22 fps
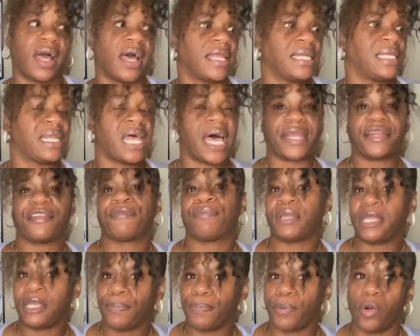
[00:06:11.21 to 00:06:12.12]
a lot of
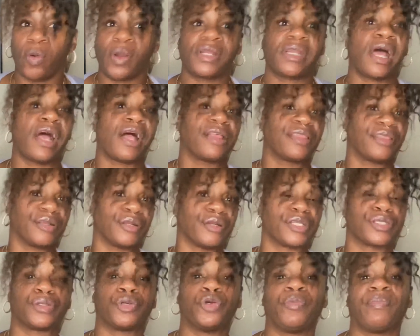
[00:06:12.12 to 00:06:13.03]
people and
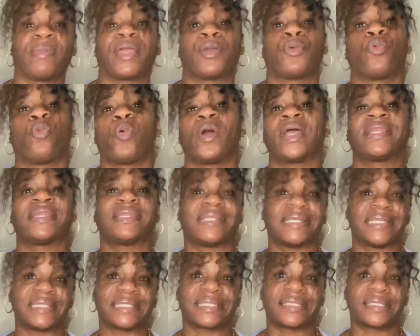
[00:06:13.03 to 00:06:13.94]
others who may
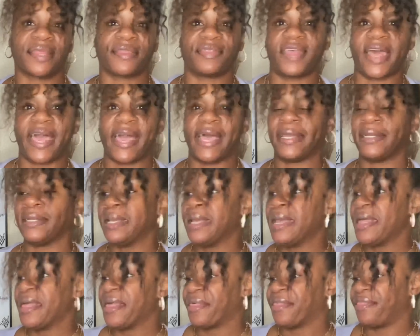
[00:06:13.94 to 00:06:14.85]
witness that
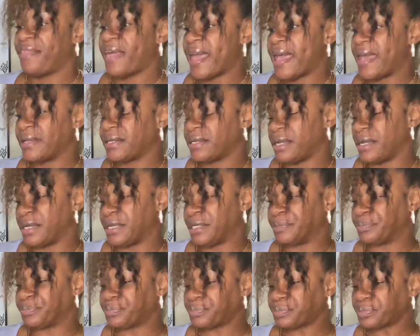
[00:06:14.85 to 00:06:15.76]
I